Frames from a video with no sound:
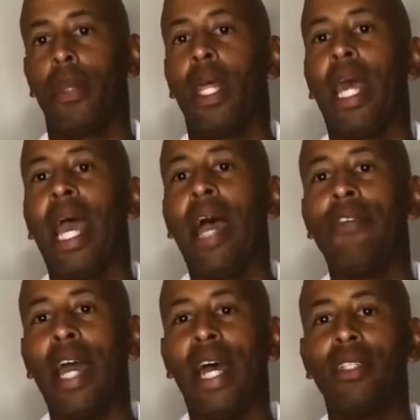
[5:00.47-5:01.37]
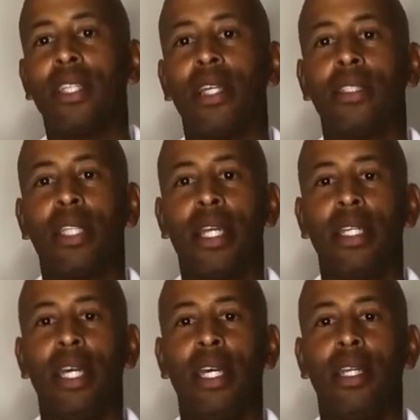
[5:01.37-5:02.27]
Have assets that
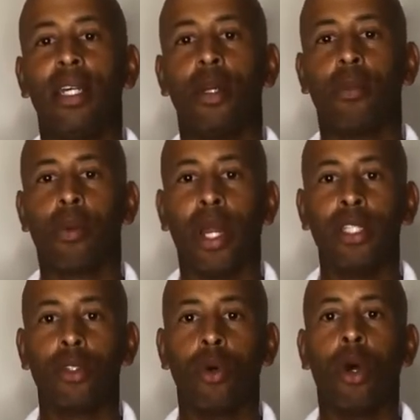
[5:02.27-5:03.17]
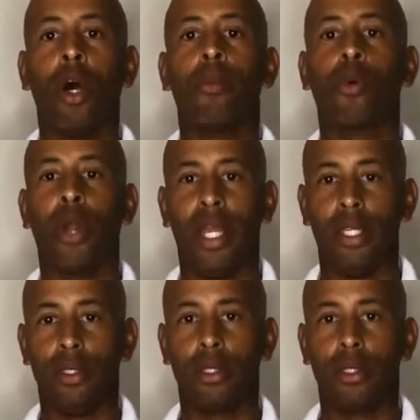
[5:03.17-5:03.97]
need an appraisal appraised.